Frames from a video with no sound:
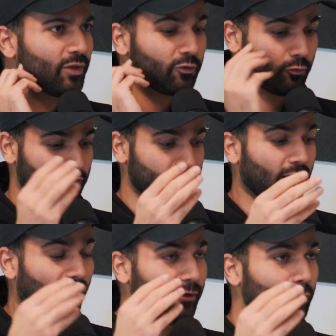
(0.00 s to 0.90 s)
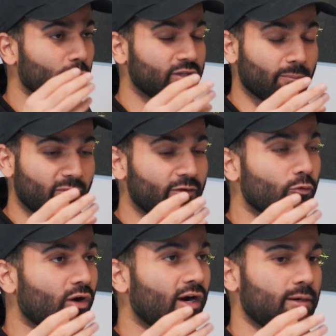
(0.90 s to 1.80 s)
Because I know the men
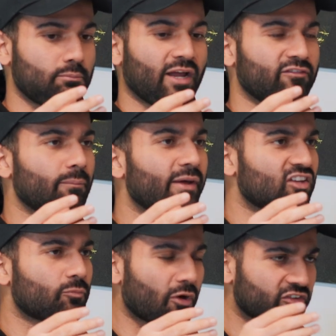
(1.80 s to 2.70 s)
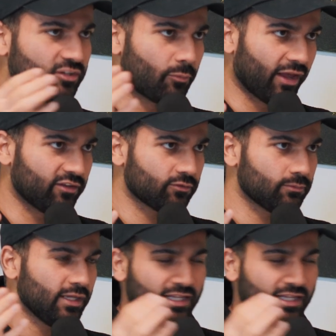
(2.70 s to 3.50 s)
who have the biggest personal brands,